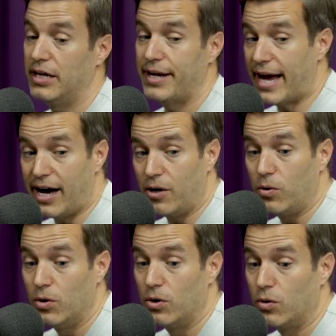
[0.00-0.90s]

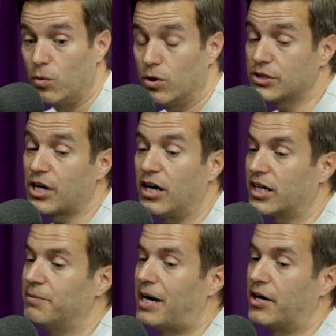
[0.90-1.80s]
Now we're
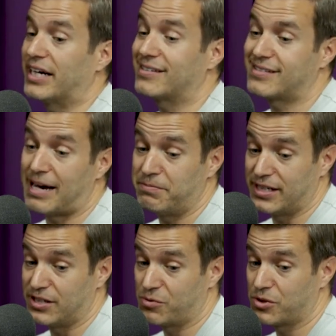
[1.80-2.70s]
talking about
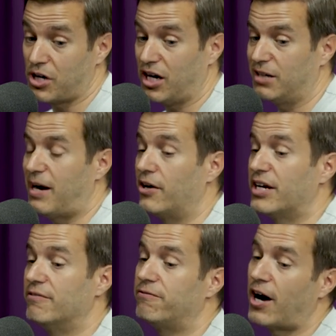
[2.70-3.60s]
acceptance. We're talking about
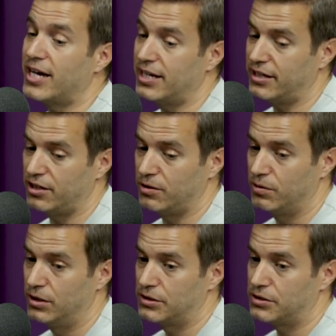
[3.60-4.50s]
inviting you